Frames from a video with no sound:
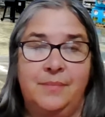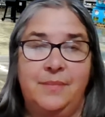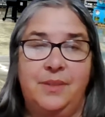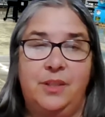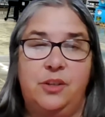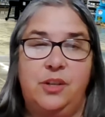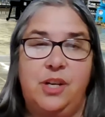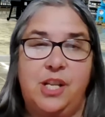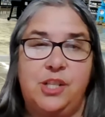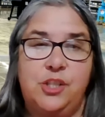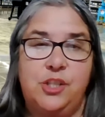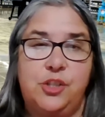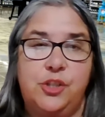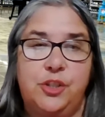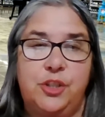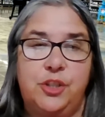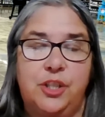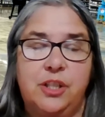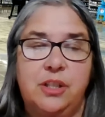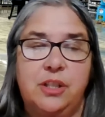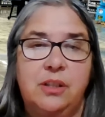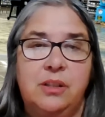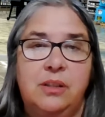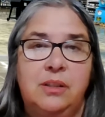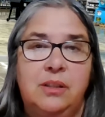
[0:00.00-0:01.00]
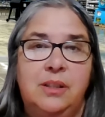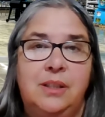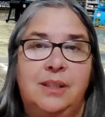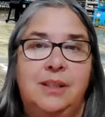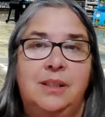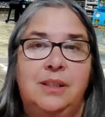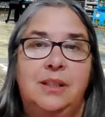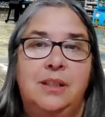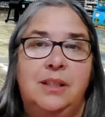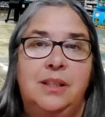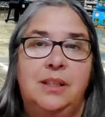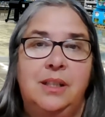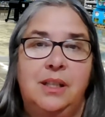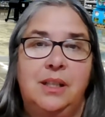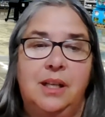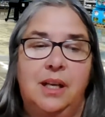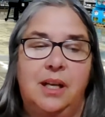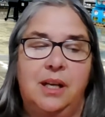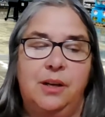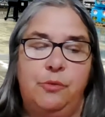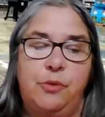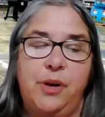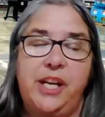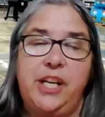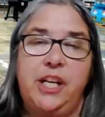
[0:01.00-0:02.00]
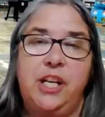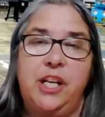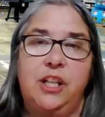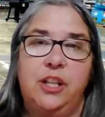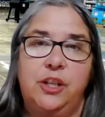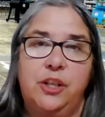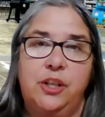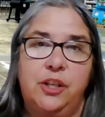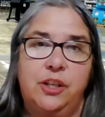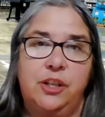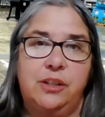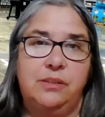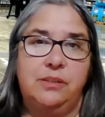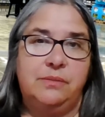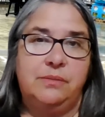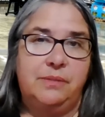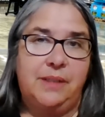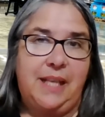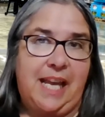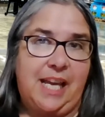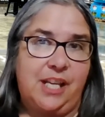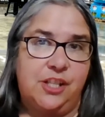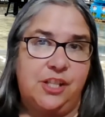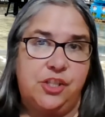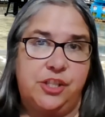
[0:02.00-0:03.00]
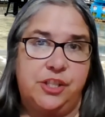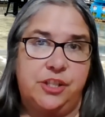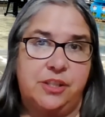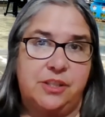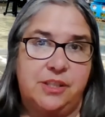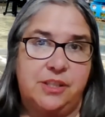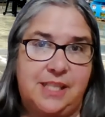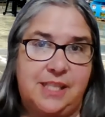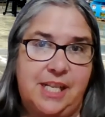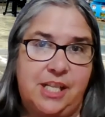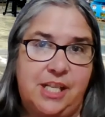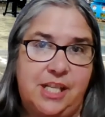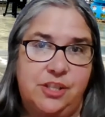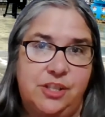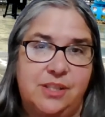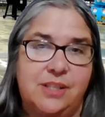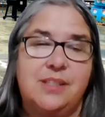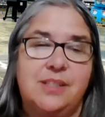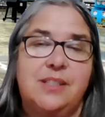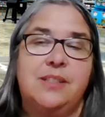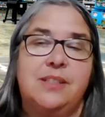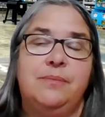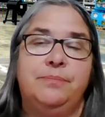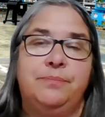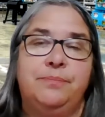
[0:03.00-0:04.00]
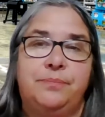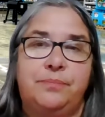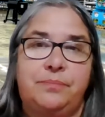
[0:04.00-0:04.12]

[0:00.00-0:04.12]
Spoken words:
they're not sure, regular cashier stations.